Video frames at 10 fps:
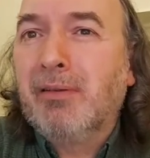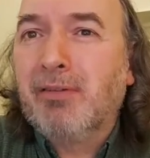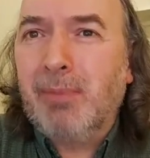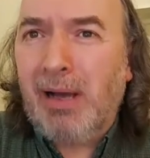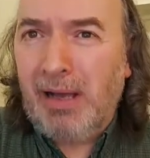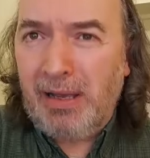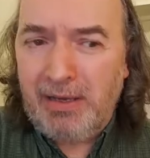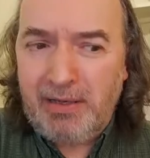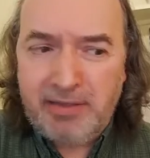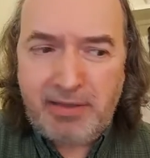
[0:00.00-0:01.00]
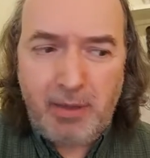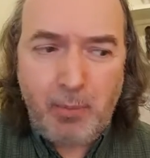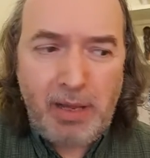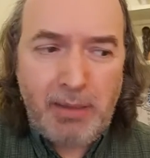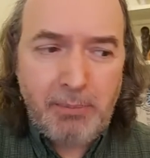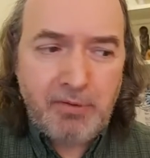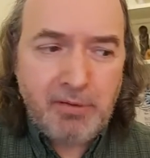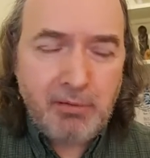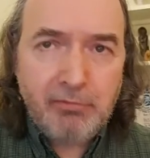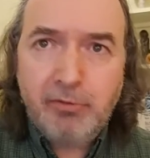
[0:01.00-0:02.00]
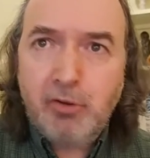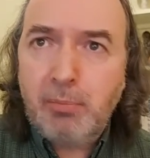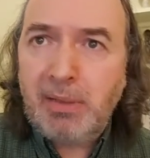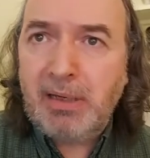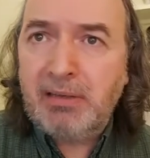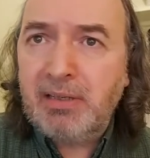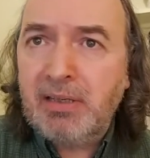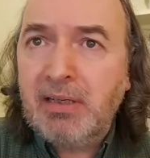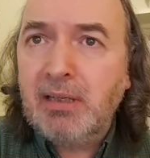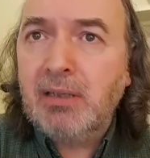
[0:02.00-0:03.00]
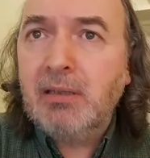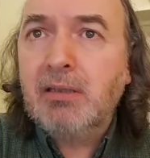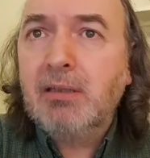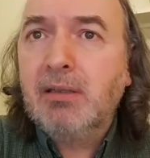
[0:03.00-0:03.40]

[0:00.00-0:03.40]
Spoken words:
From eyes they wiped the rheumy tear,